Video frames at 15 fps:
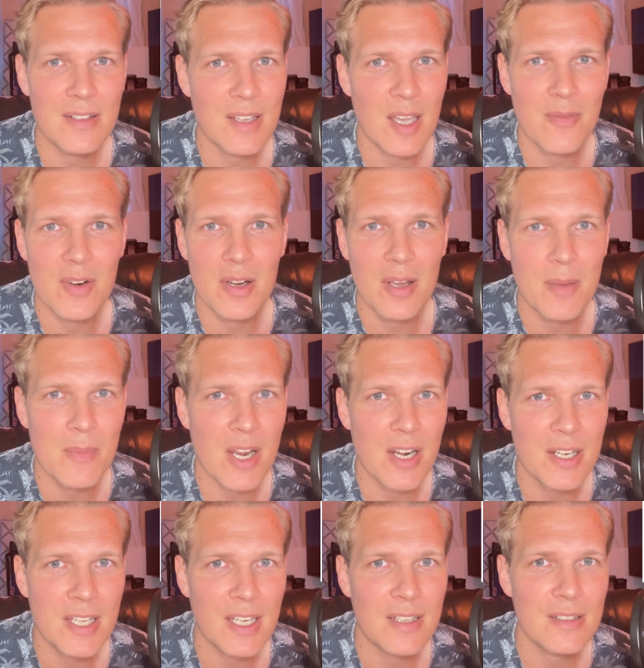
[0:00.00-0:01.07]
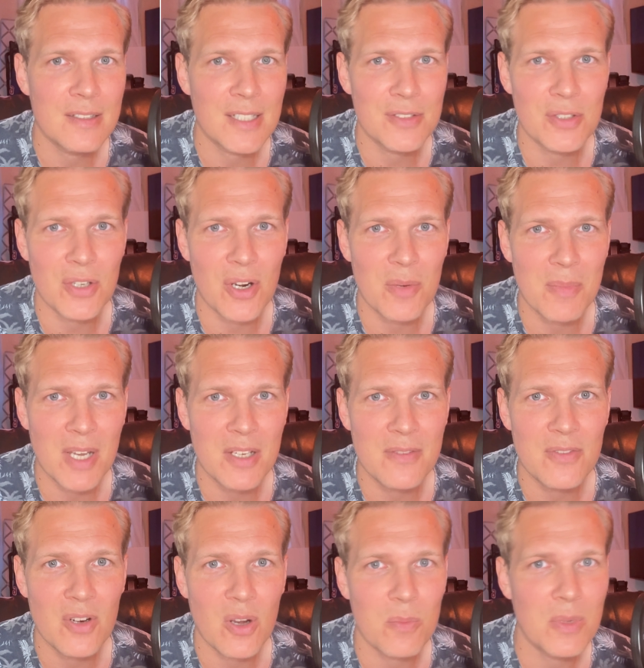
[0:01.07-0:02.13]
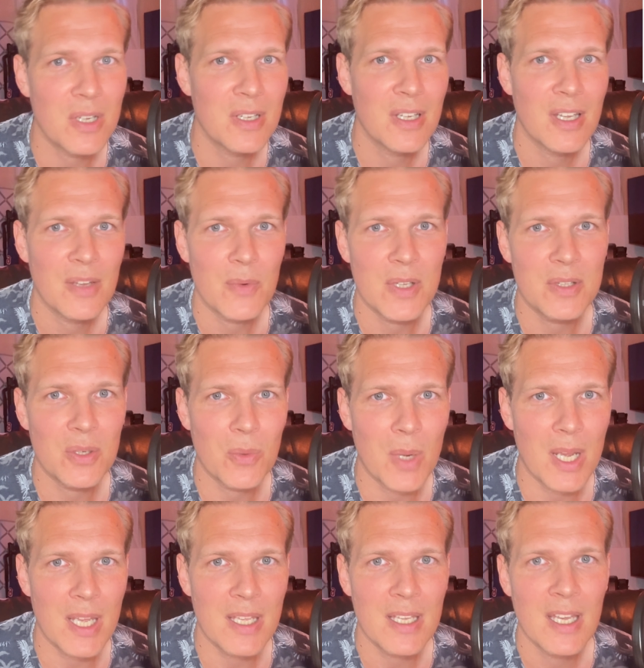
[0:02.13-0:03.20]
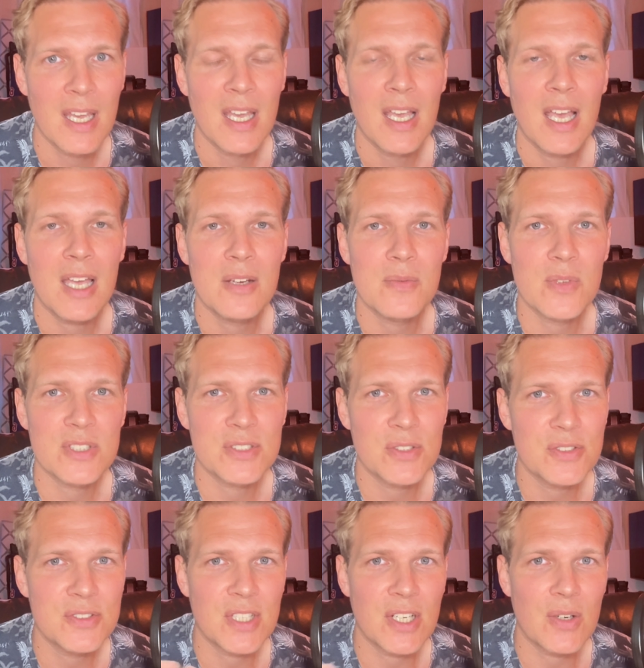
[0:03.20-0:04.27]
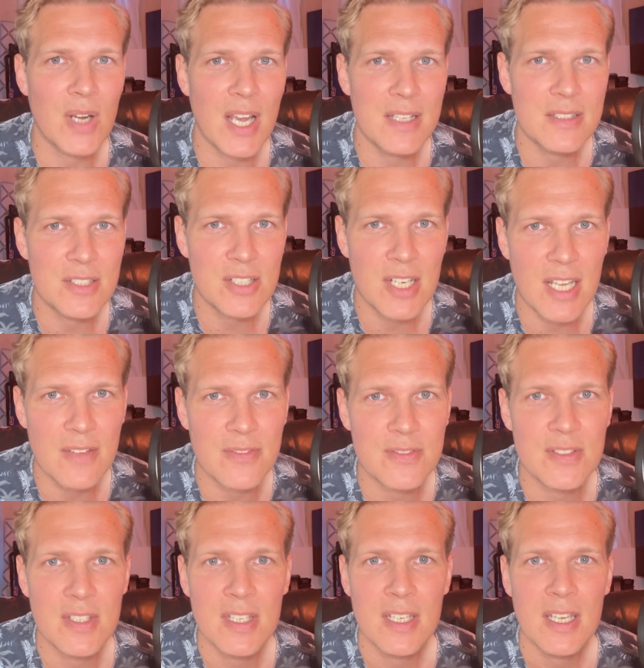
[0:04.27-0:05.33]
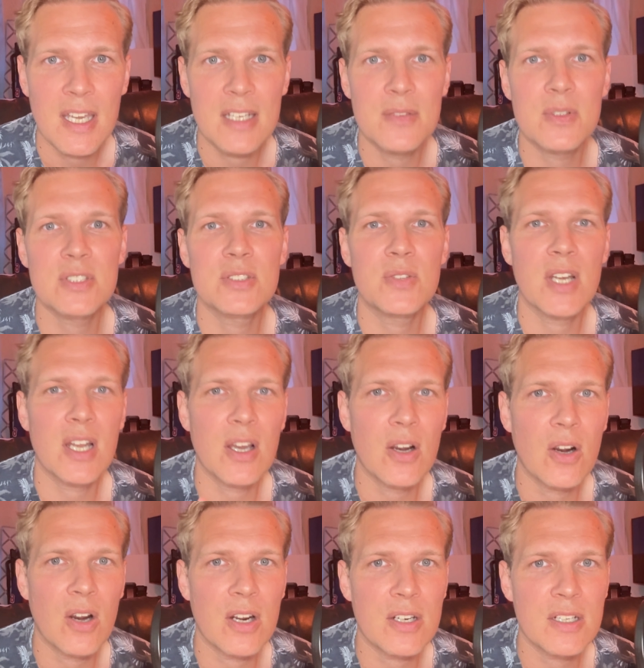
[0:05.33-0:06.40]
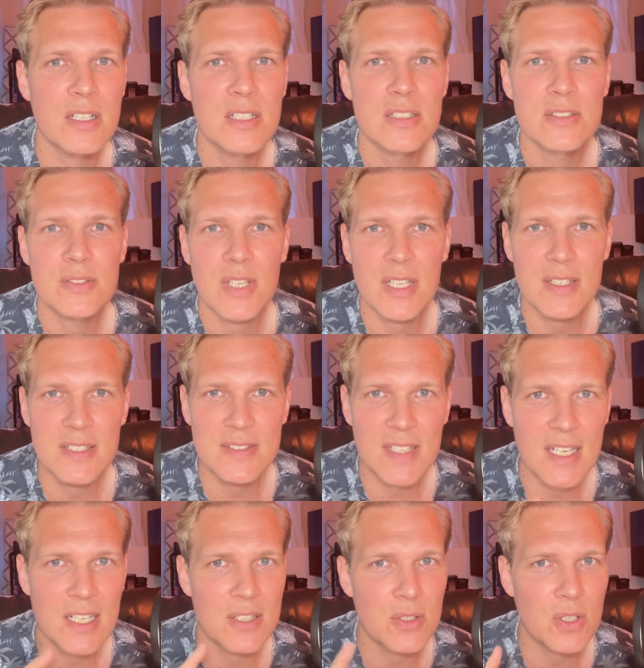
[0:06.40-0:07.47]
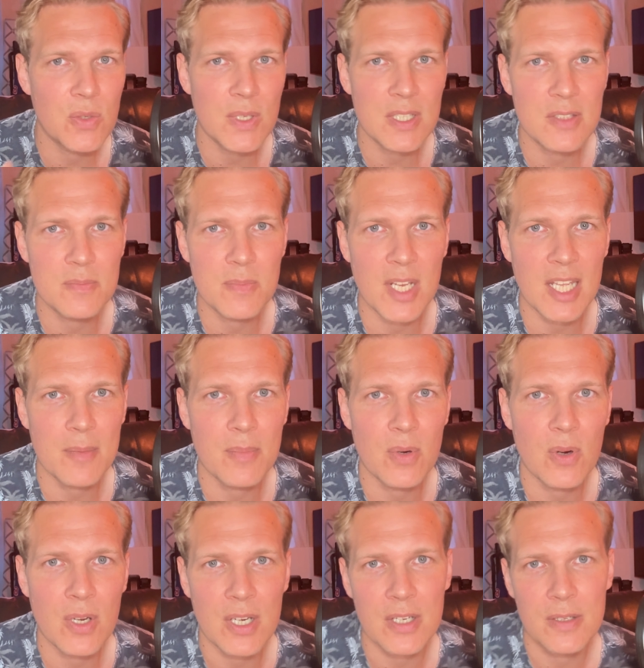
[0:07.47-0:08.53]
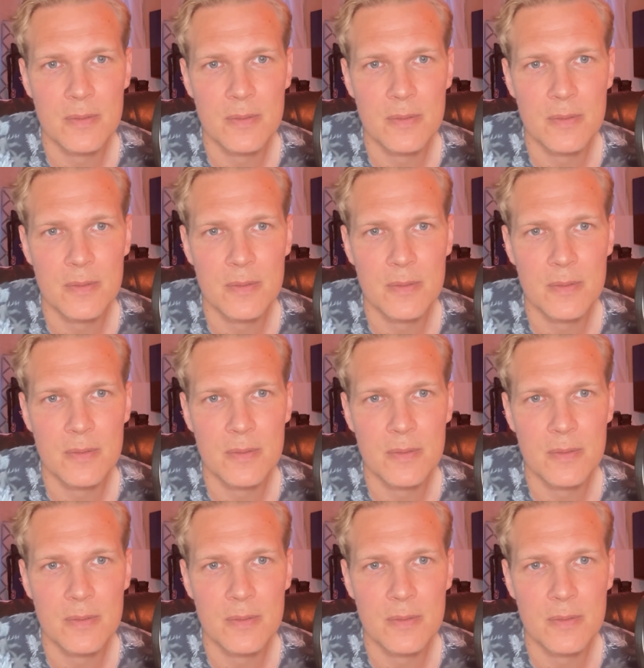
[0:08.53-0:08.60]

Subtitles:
Every American that you earn money from went away, and it was just the grinders left, and it was really hard. So I decided to quit playing poker.